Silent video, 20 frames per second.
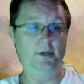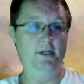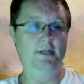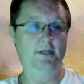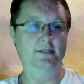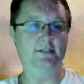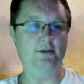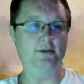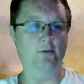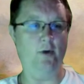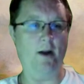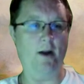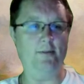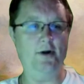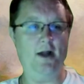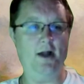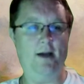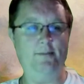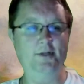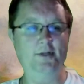So, Robert
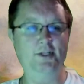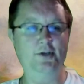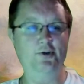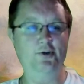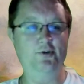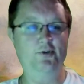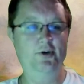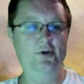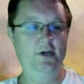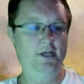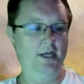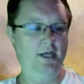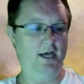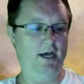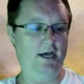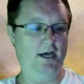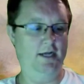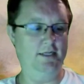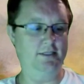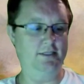Amadou
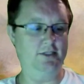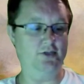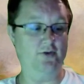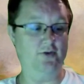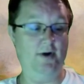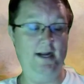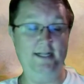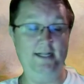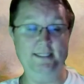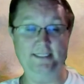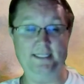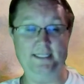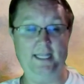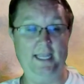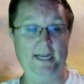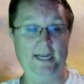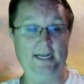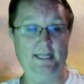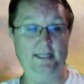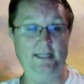uh,
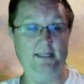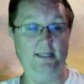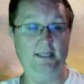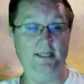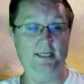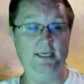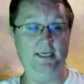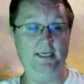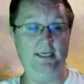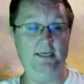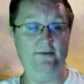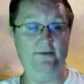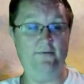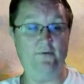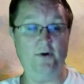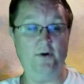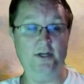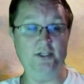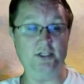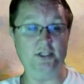translated the
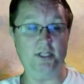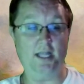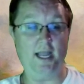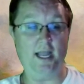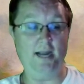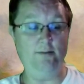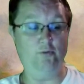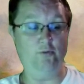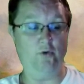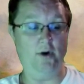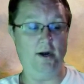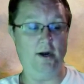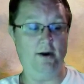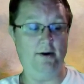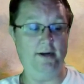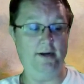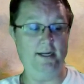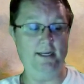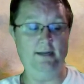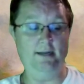French
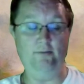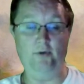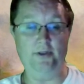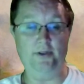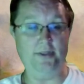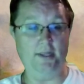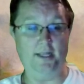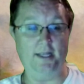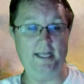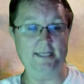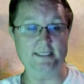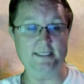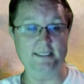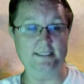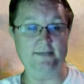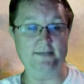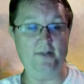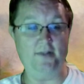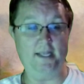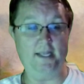library with the lessons
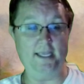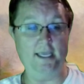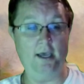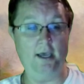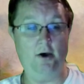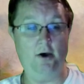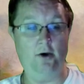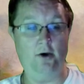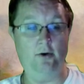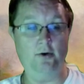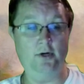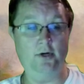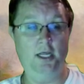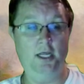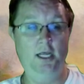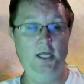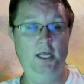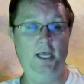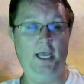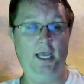of Lyon
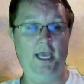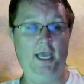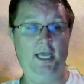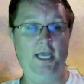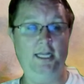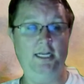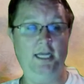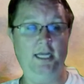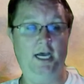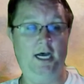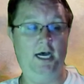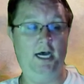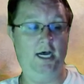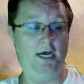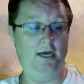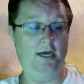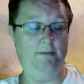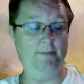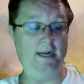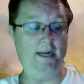and
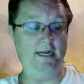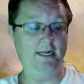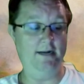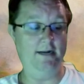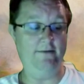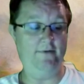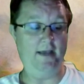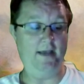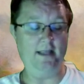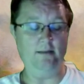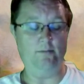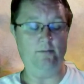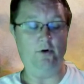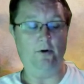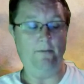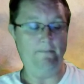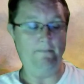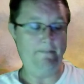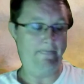uh, made it available.